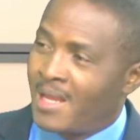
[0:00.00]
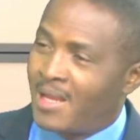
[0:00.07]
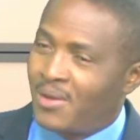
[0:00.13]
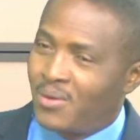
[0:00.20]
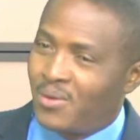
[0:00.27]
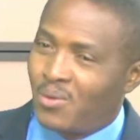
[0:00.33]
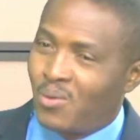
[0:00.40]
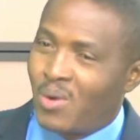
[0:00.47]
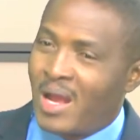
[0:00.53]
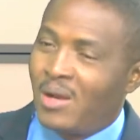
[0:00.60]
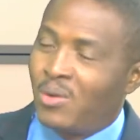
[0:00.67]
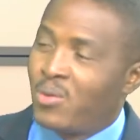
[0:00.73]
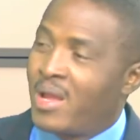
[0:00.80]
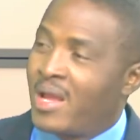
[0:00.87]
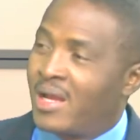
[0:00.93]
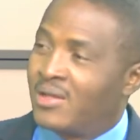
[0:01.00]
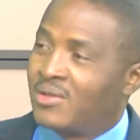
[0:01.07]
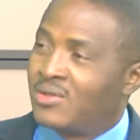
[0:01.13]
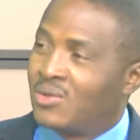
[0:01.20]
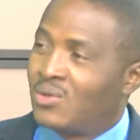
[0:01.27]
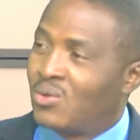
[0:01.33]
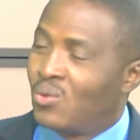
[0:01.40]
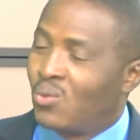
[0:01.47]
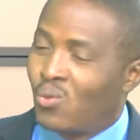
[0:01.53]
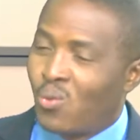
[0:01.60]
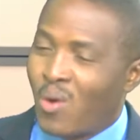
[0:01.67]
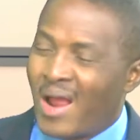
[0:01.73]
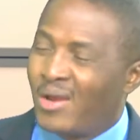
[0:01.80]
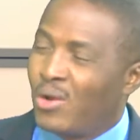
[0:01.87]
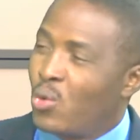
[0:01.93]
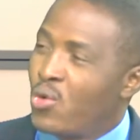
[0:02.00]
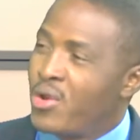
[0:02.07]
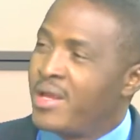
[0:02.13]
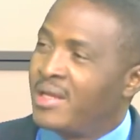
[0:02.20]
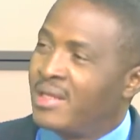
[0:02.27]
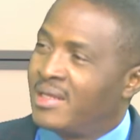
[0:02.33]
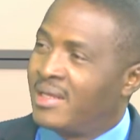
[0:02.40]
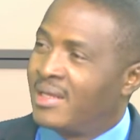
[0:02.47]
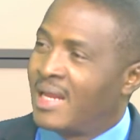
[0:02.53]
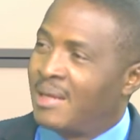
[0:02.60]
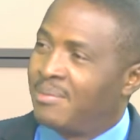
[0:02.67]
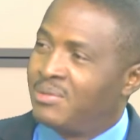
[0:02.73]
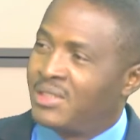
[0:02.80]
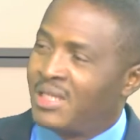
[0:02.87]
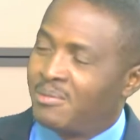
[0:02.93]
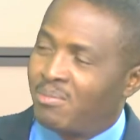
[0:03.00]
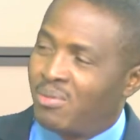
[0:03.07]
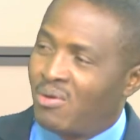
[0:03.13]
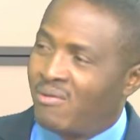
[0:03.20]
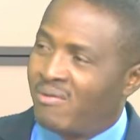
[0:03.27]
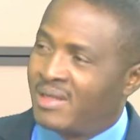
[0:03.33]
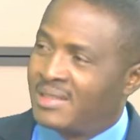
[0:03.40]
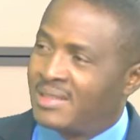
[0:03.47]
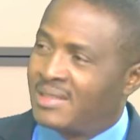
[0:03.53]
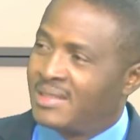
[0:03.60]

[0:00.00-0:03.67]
While we are wallowing in abject poverty,